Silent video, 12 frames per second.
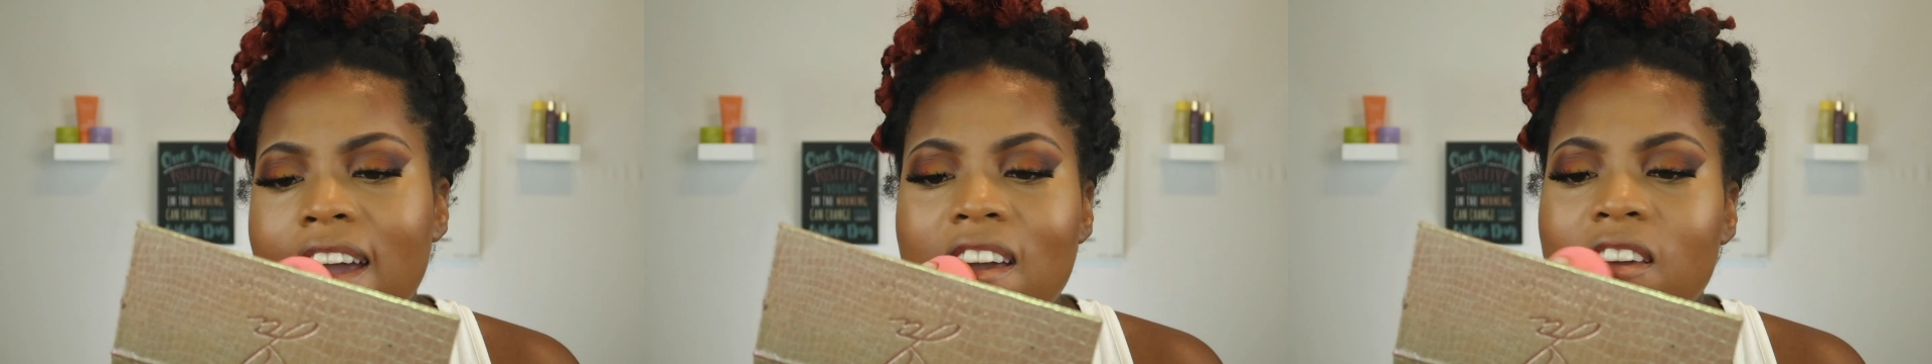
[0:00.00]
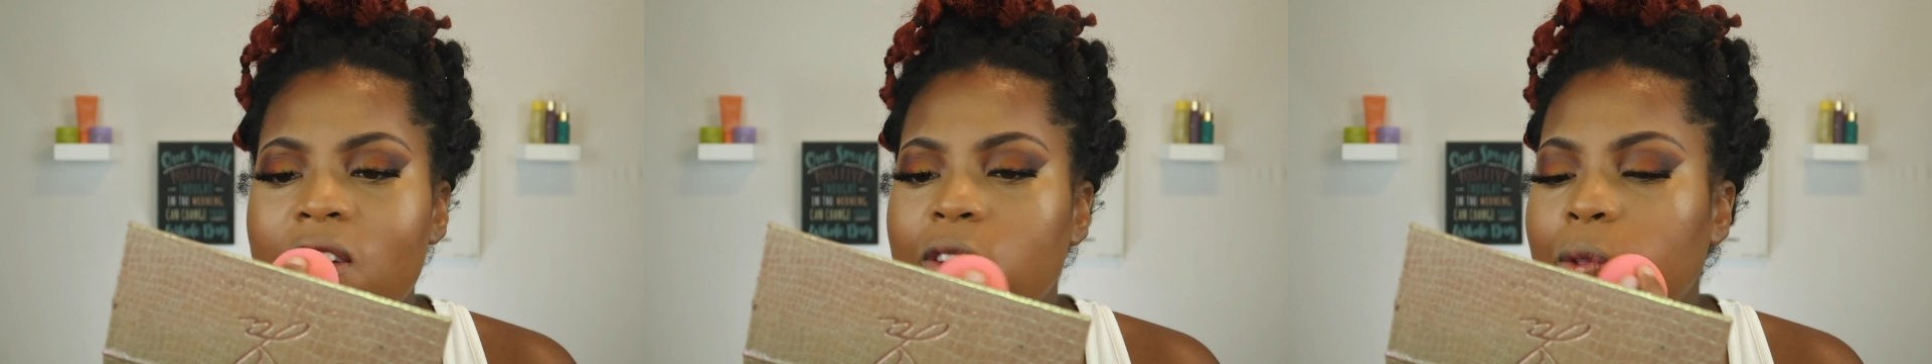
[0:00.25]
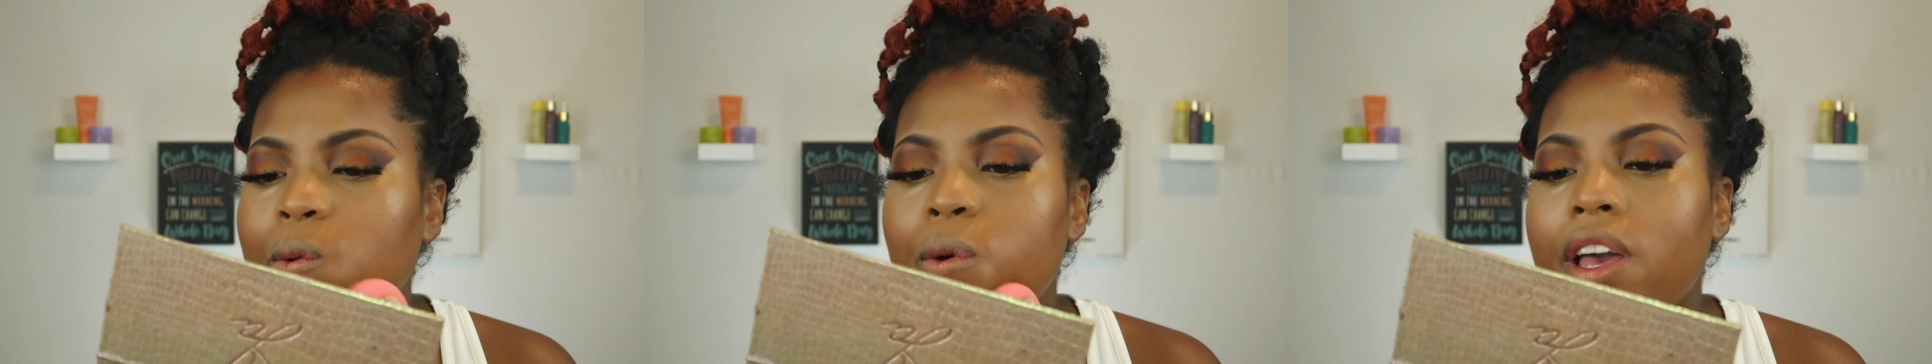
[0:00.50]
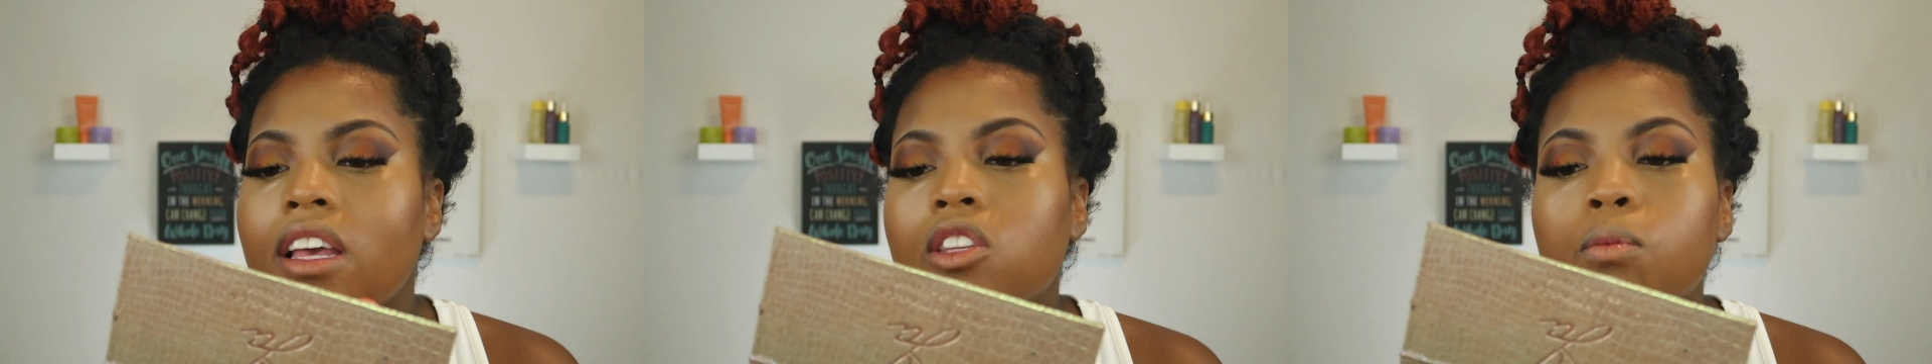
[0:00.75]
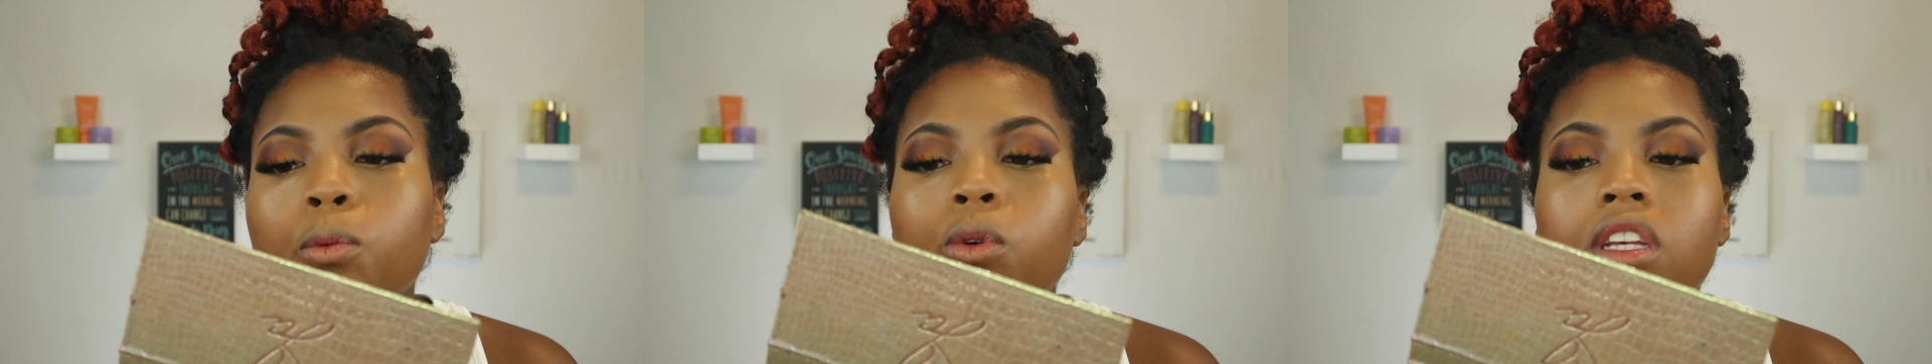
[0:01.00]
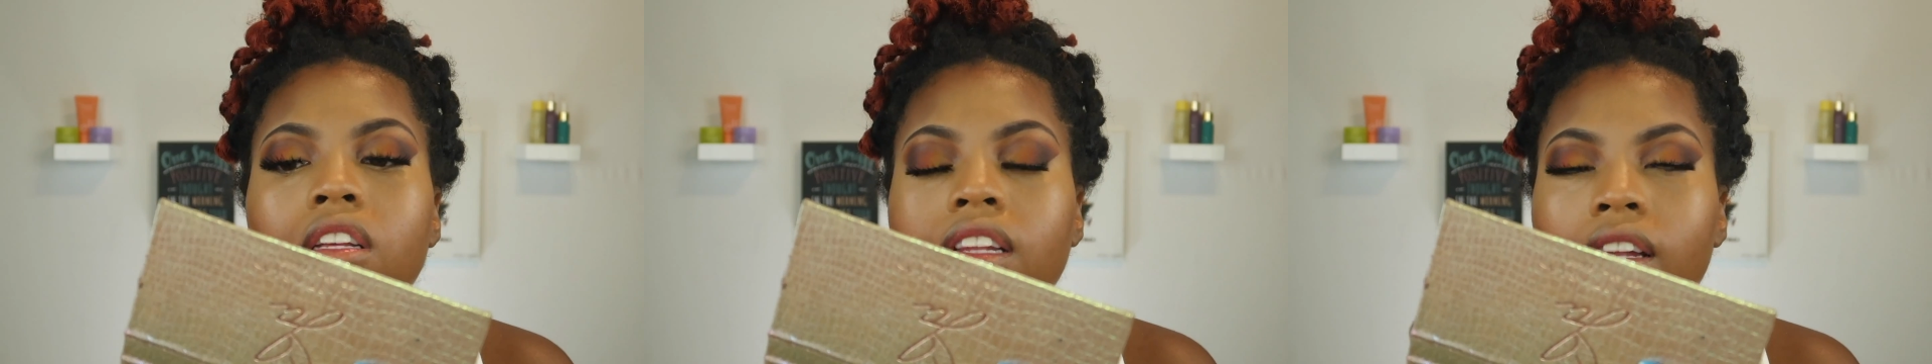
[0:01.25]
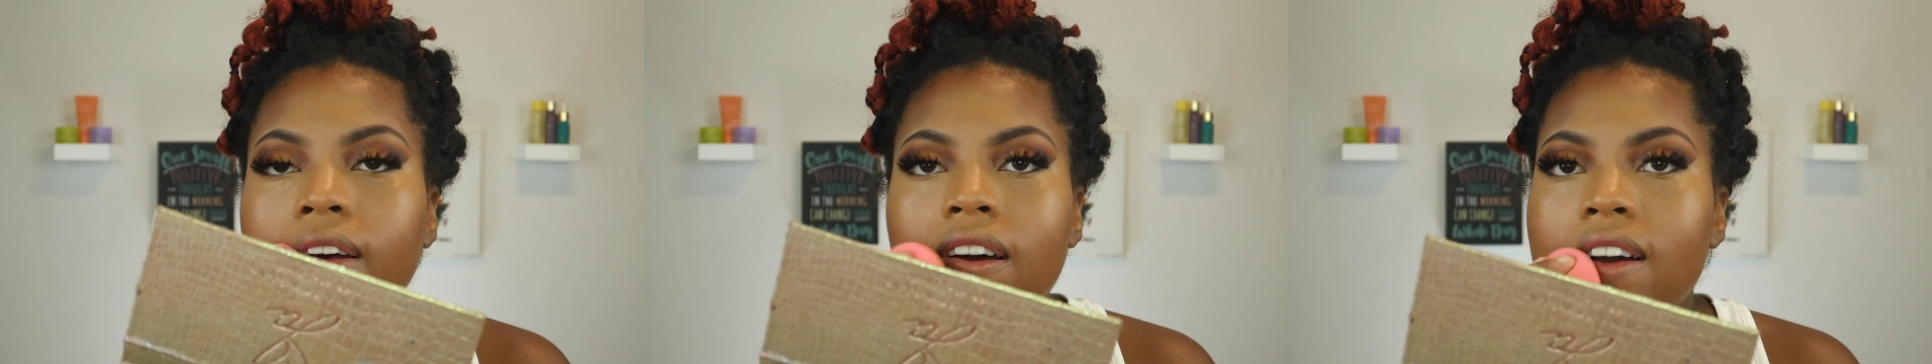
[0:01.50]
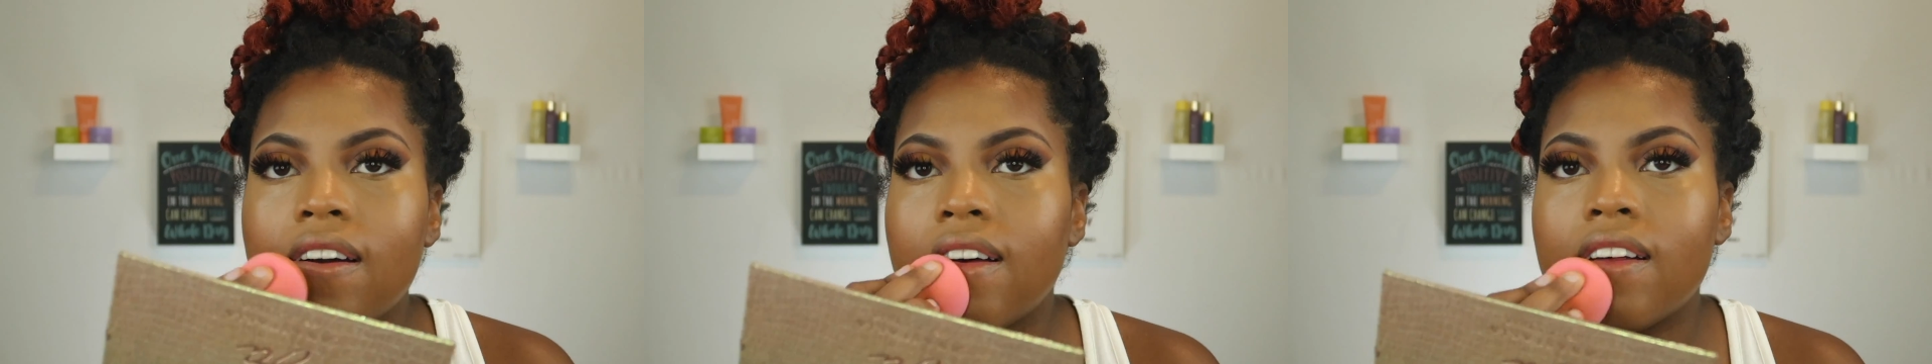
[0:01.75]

you do a spooky look